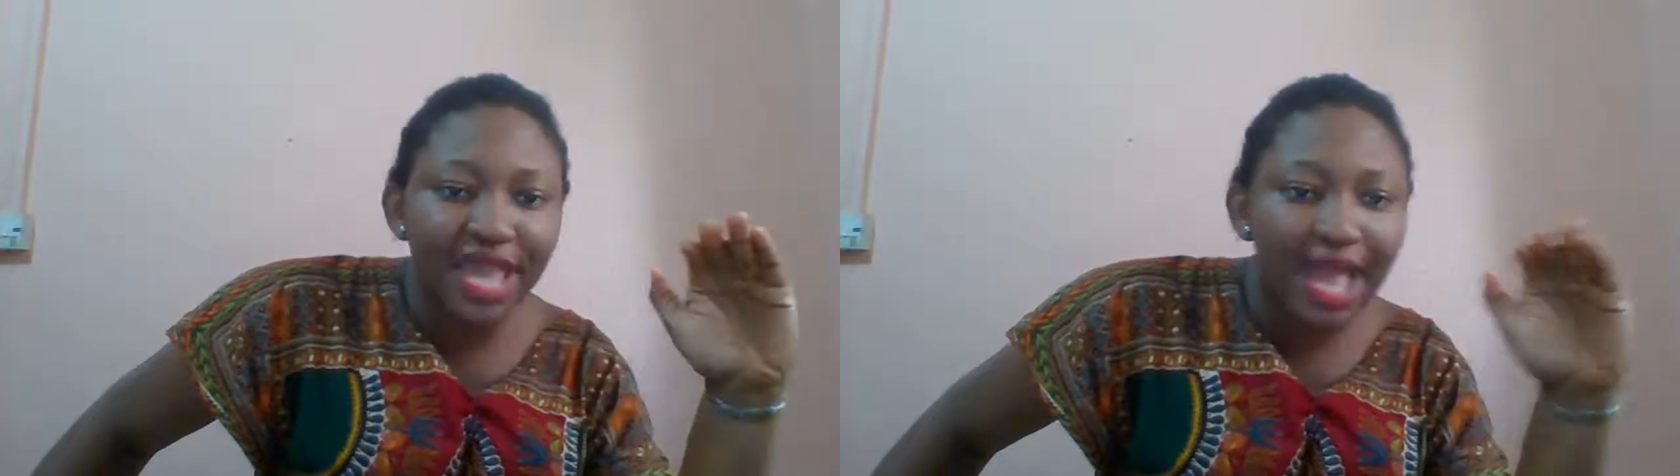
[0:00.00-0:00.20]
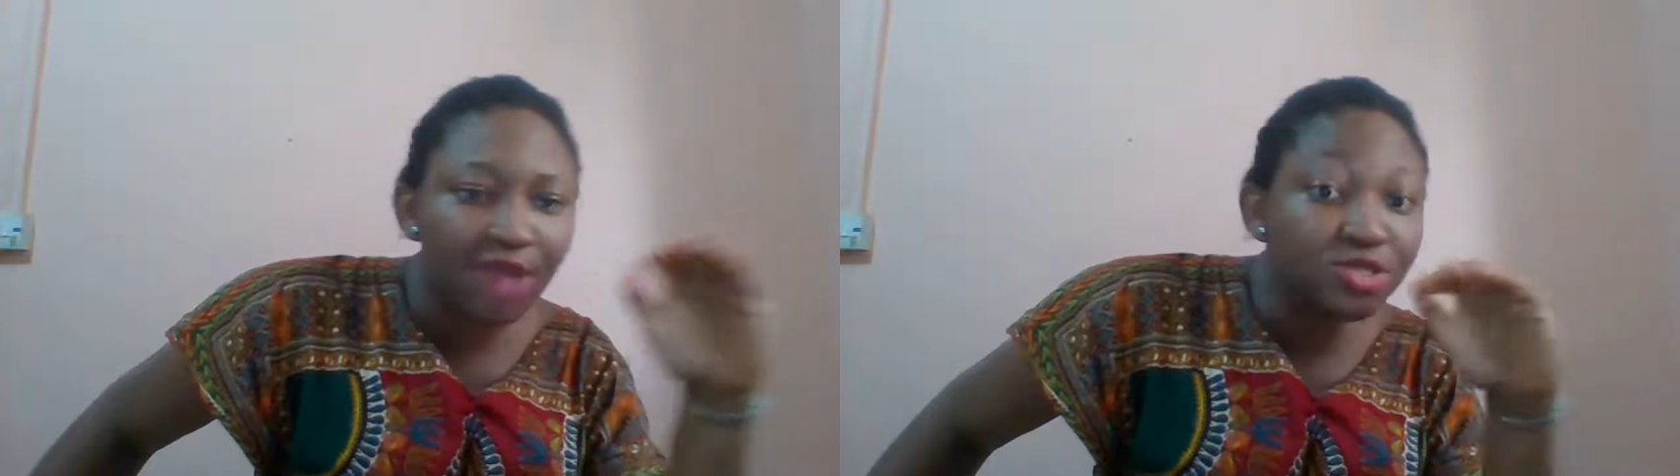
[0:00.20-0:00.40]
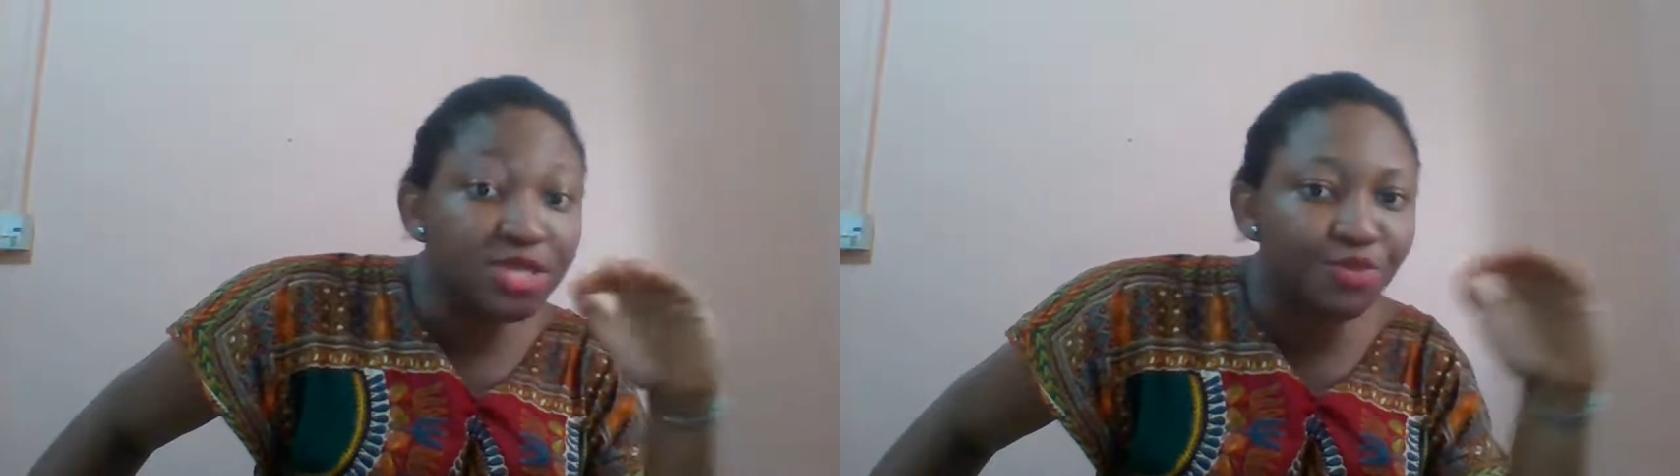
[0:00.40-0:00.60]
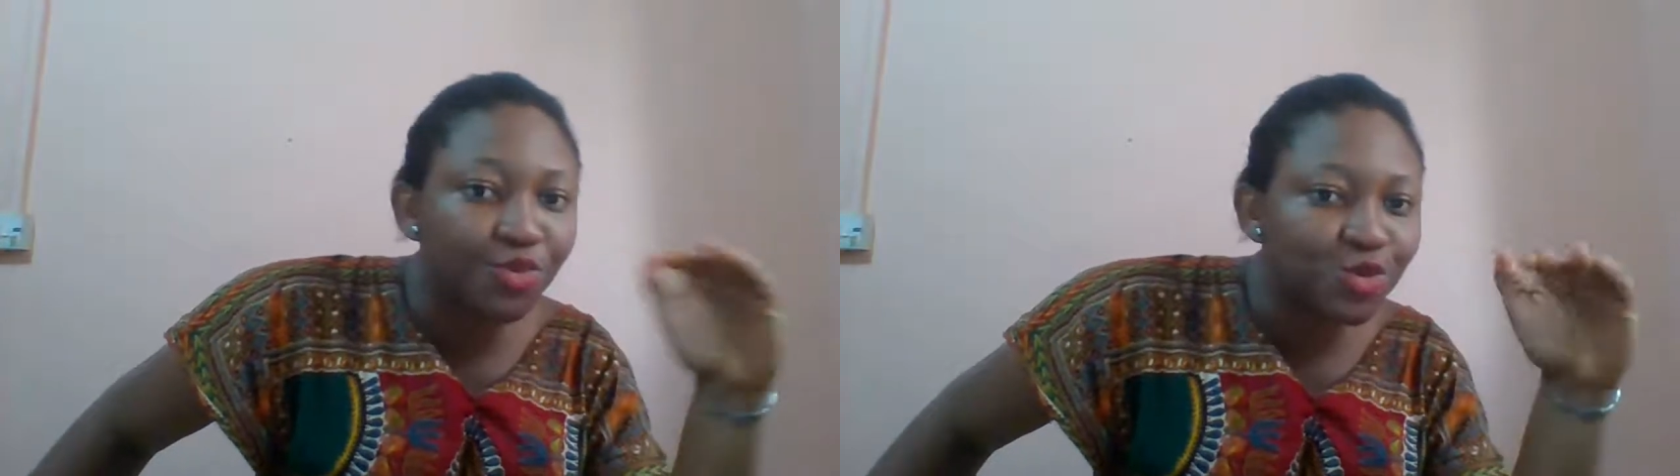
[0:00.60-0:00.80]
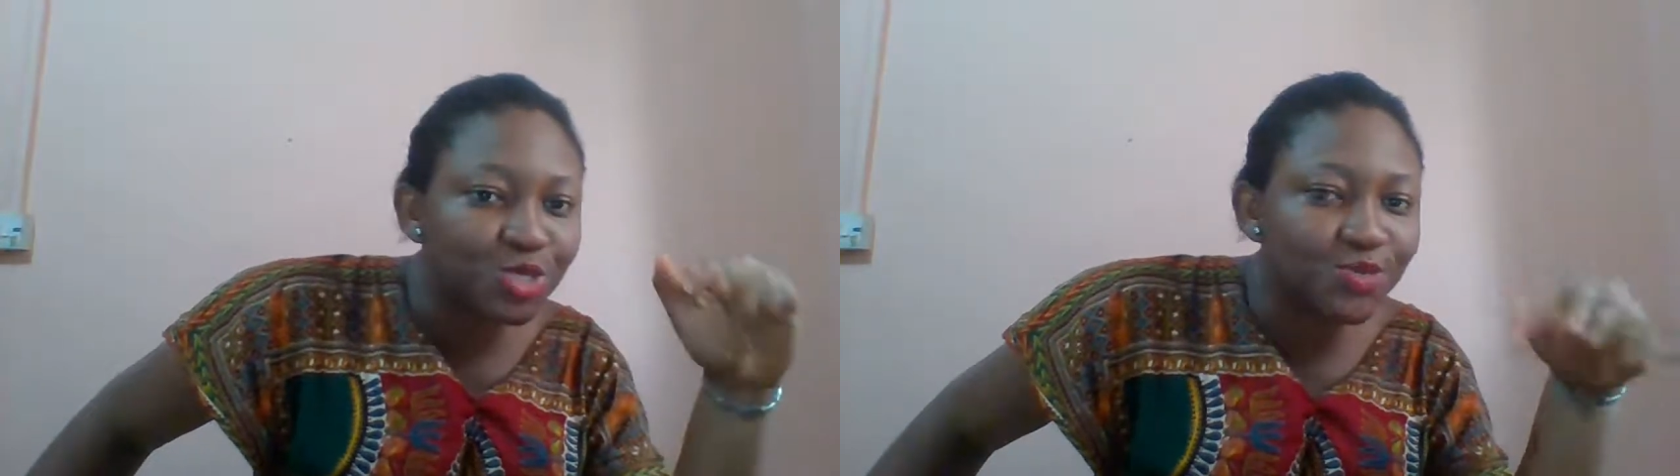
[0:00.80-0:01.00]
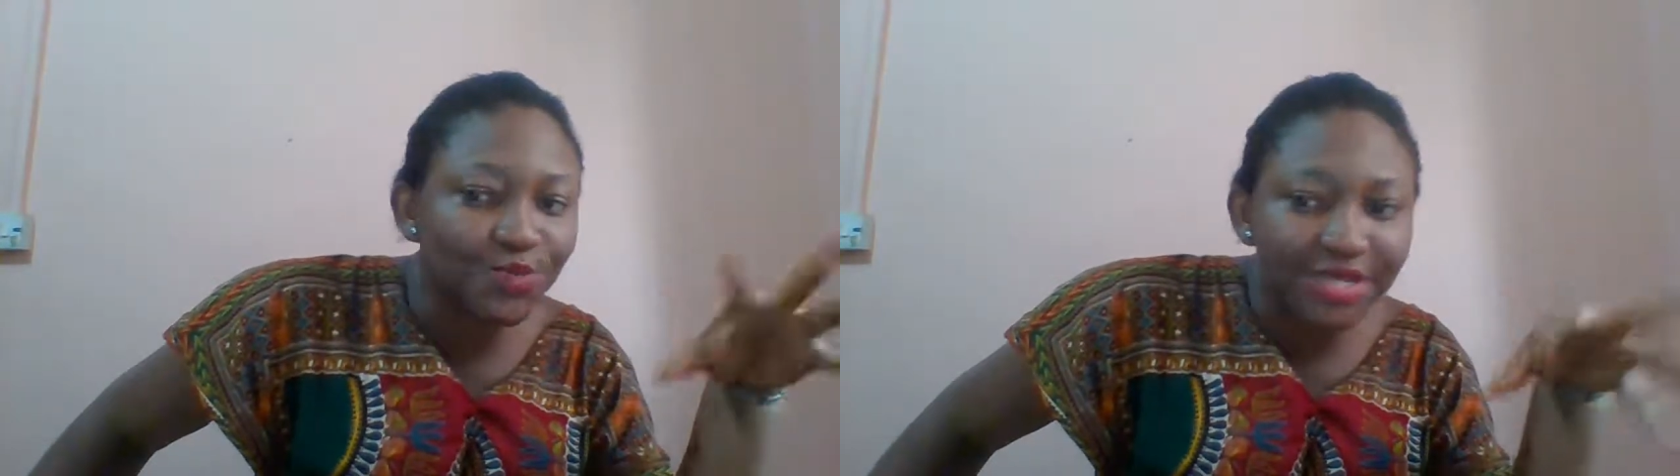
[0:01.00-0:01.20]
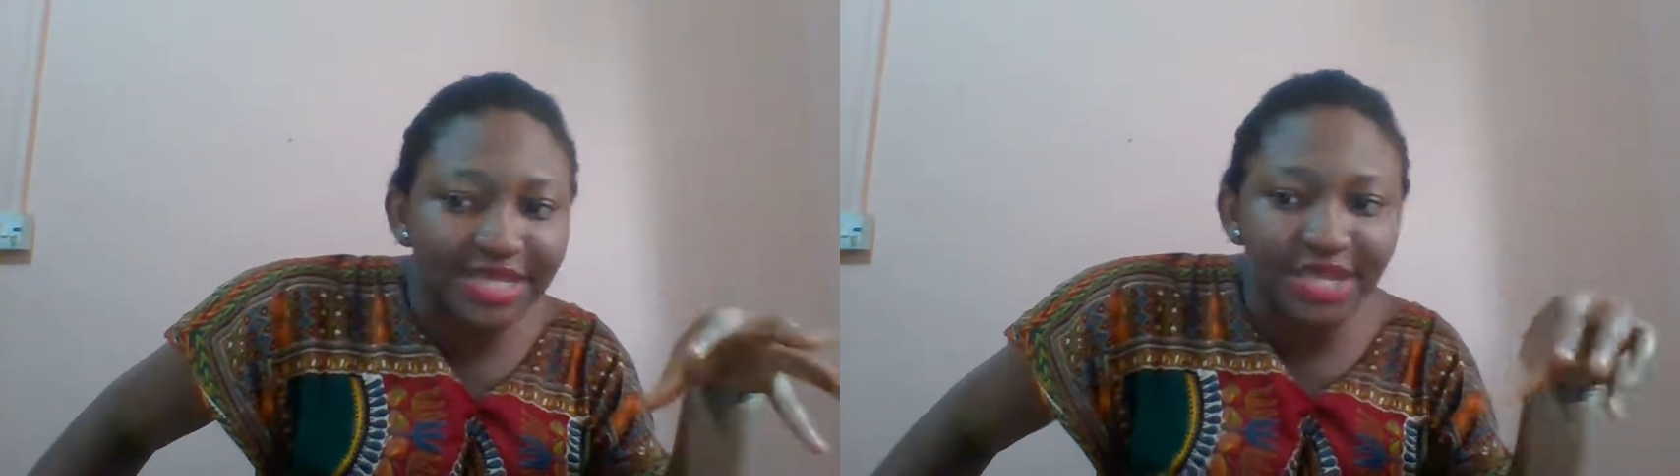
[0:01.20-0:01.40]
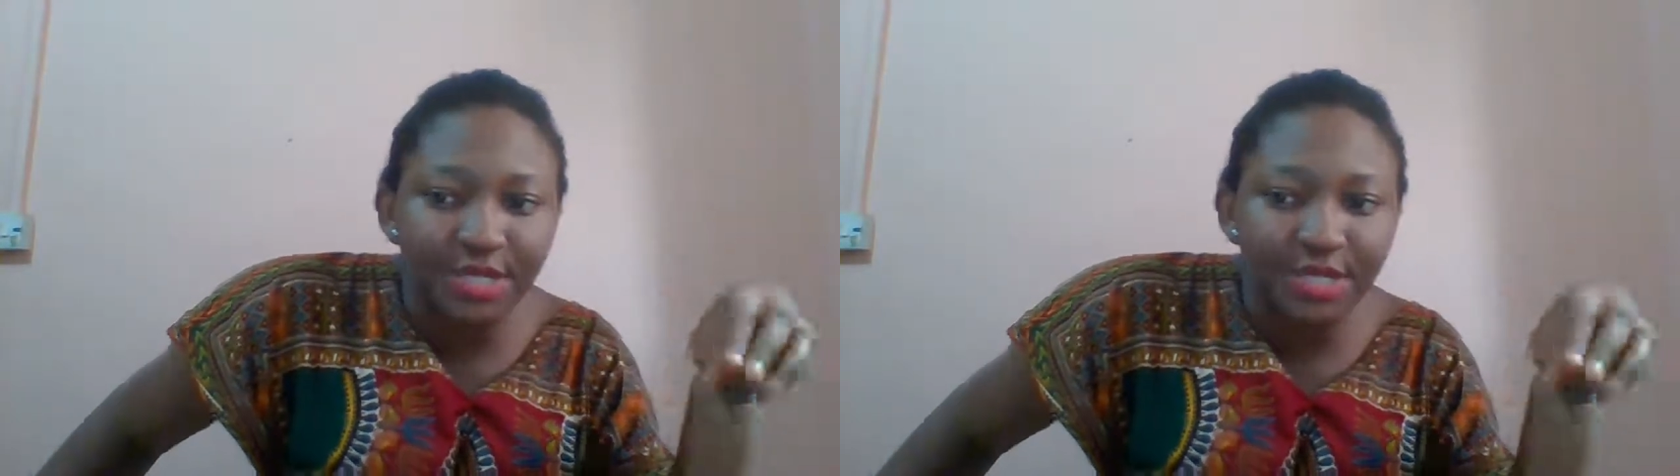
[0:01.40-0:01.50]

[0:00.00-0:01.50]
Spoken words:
I won't say boast, but they're